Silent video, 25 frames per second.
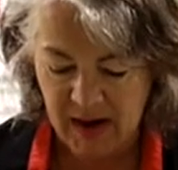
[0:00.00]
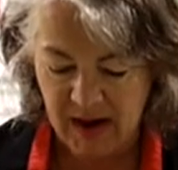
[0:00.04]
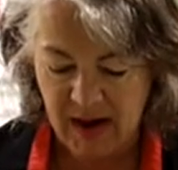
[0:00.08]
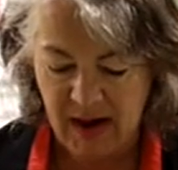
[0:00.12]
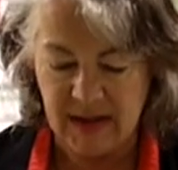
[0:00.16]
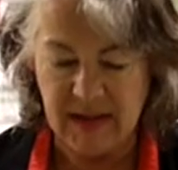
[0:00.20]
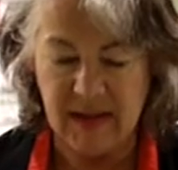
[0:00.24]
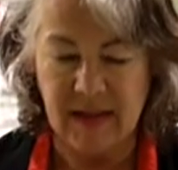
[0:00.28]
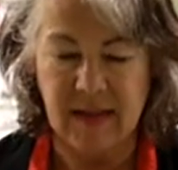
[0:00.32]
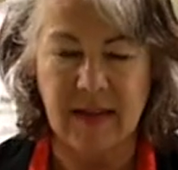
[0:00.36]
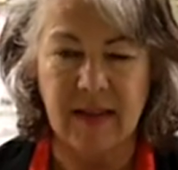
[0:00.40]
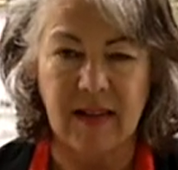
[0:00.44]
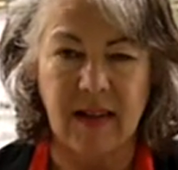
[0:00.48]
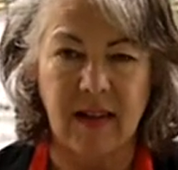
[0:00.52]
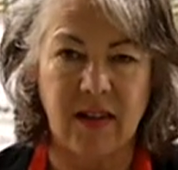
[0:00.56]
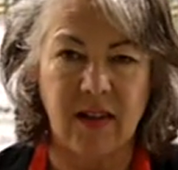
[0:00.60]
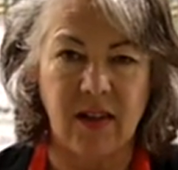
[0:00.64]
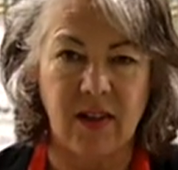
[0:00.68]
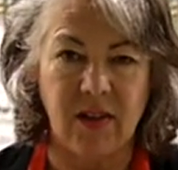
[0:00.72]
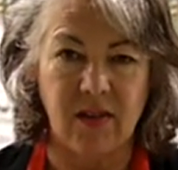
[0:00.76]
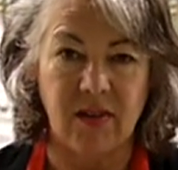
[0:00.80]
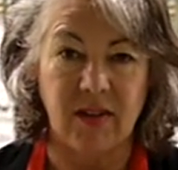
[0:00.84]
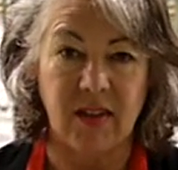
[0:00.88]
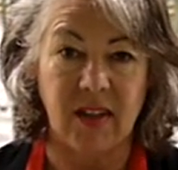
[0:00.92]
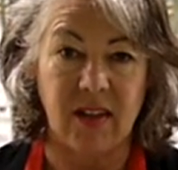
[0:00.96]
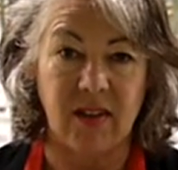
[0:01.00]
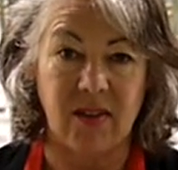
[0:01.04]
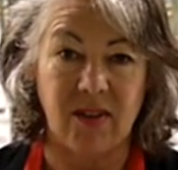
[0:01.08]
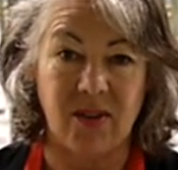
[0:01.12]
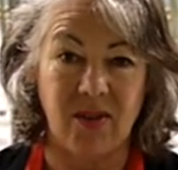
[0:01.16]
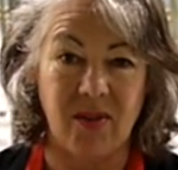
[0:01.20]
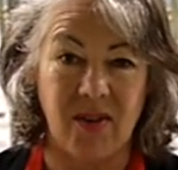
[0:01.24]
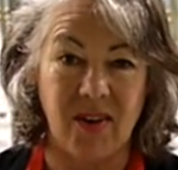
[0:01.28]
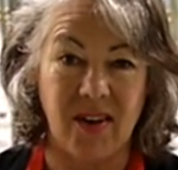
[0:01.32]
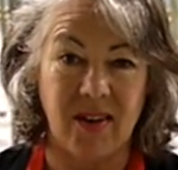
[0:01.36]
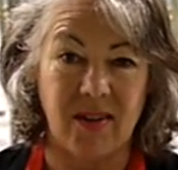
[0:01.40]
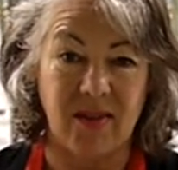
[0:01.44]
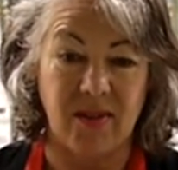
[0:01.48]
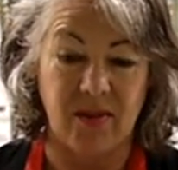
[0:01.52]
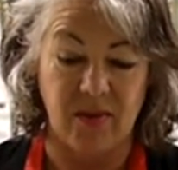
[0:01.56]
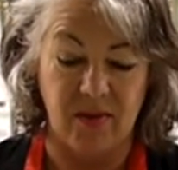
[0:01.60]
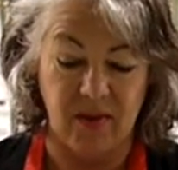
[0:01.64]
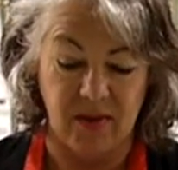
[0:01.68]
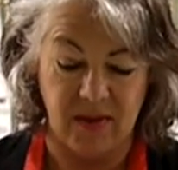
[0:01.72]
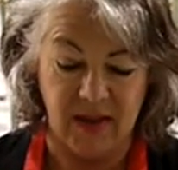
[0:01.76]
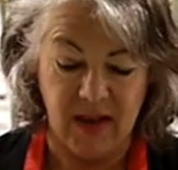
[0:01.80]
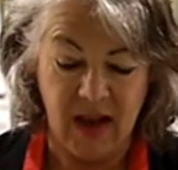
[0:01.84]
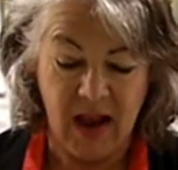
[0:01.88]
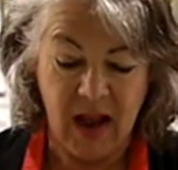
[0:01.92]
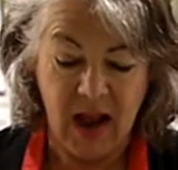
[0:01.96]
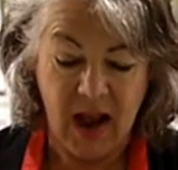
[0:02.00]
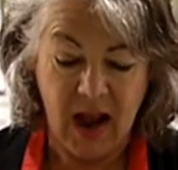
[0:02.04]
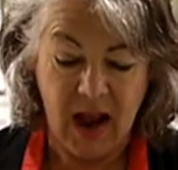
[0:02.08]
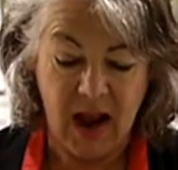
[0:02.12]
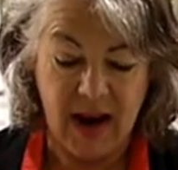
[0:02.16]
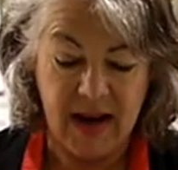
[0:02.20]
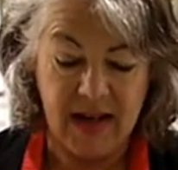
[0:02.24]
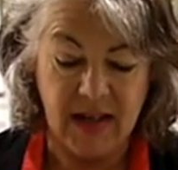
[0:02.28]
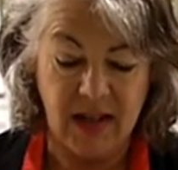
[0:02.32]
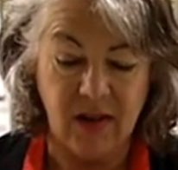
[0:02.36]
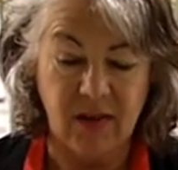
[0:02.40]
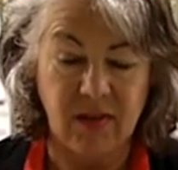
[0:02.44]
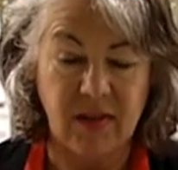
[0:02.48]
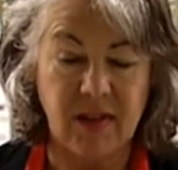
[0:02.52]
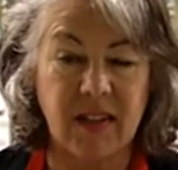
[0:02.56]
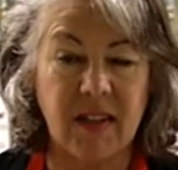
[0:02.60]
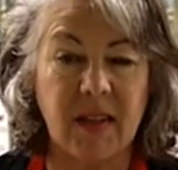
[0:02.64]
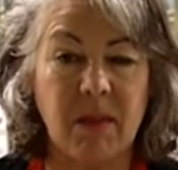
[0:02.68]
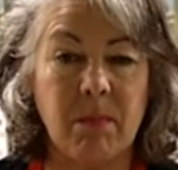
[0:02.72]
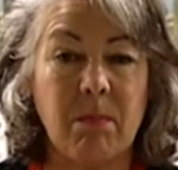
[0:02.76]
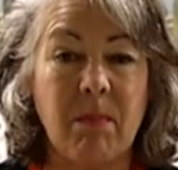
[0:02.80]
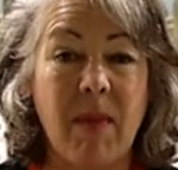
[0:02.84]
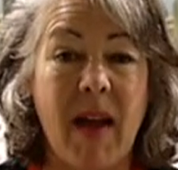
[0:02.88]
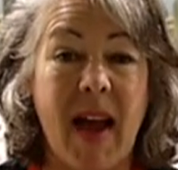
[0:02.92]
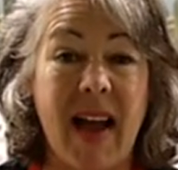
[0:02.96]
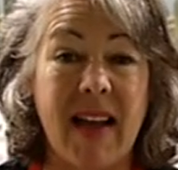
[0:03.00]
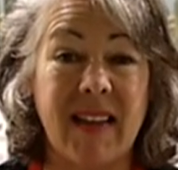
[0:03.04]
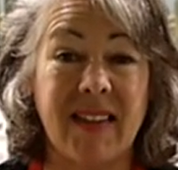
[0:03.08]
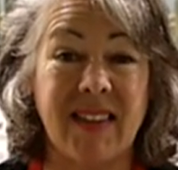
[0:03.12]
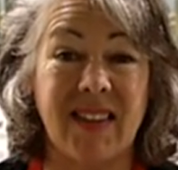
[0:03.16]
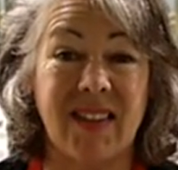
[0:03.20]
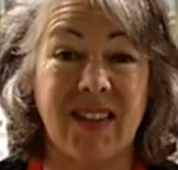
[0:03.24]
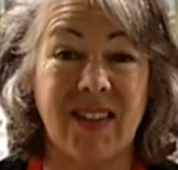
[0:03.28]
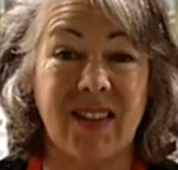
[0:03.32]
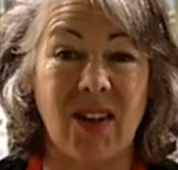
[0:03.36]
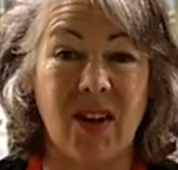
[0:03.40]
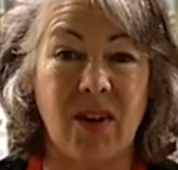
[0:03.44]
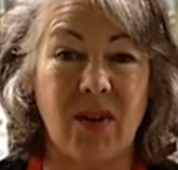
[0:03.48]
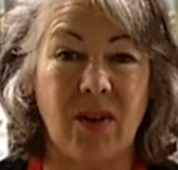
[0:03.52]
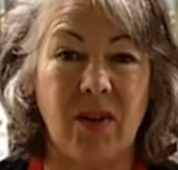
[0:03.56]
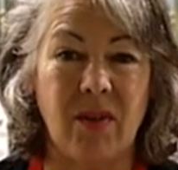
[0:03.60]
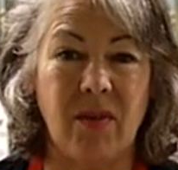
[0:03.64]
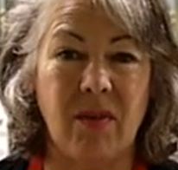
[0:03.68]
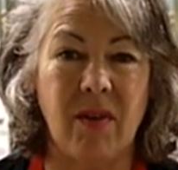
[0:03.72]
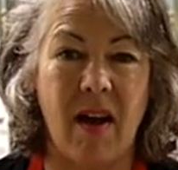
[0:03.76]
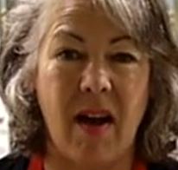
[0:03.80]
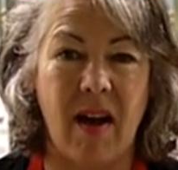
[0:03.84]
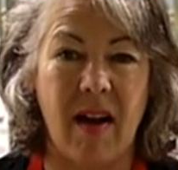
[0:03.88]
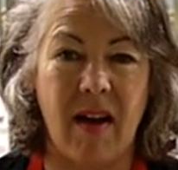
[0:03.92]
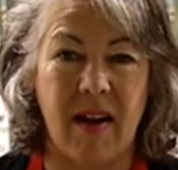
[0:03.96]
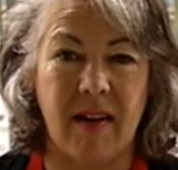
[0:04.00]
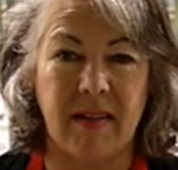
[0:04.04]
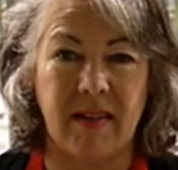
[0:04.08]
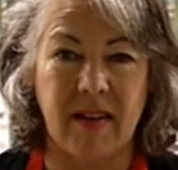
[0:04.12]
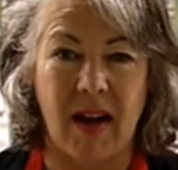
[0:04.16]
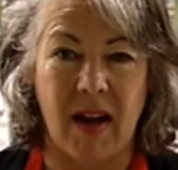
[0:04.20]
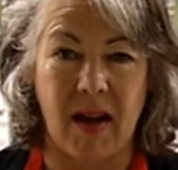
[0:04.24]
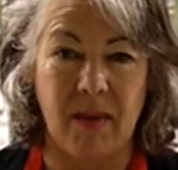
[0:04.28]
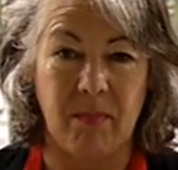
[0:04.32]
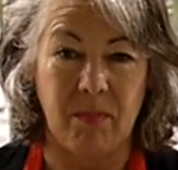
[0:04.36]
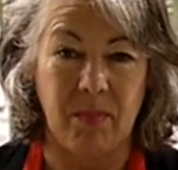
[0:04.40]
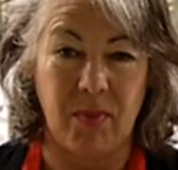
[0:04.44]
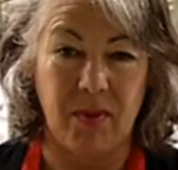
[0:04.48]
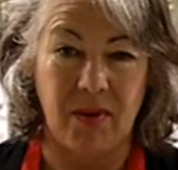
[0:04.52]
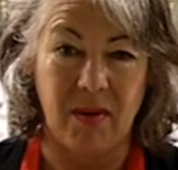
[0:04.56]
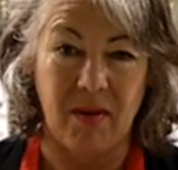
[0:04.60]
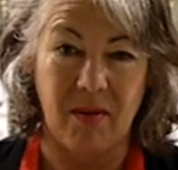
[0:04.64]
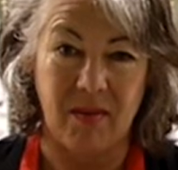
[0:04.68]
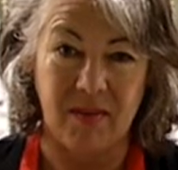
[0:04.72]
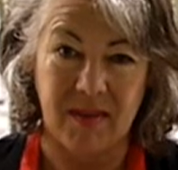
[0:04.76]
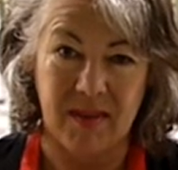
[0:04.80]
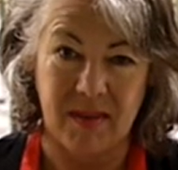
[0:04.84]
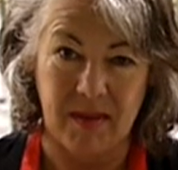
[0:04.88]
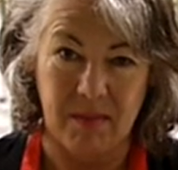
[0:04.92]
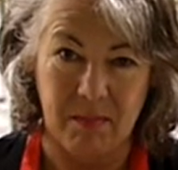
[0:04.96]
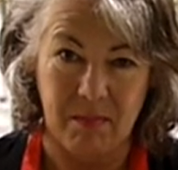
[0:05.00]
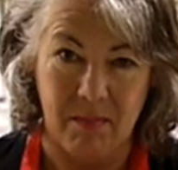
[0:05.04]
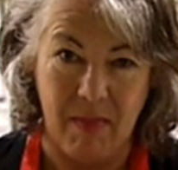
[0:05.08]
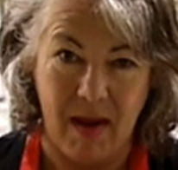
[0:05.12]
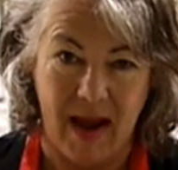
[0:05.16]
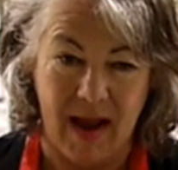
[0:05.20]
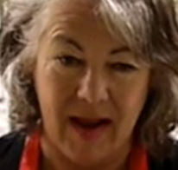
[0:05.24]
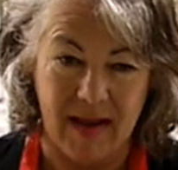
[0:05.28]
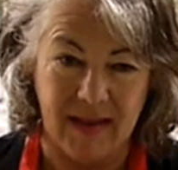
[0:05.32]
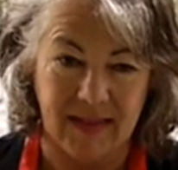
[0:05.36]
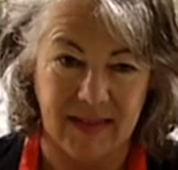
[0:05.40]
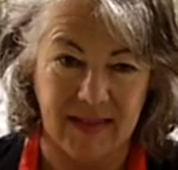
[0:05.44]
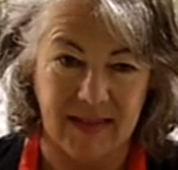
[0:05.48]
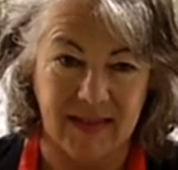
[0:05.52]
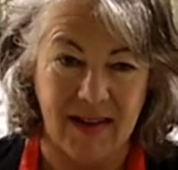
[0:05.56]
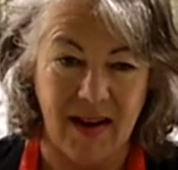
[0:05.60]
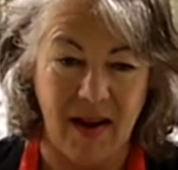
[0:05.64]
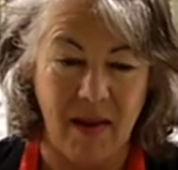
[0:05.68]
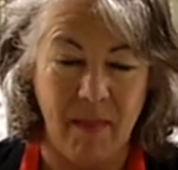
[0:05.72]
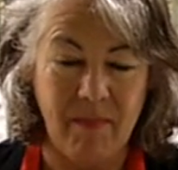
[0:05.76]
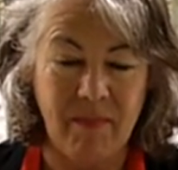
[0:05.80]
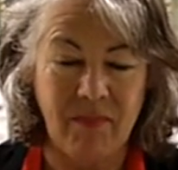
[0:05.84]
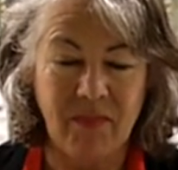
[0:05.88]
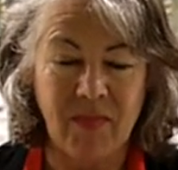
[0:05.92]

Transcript: and instead of using soya sauce, I use some pesto and put it on some pasta.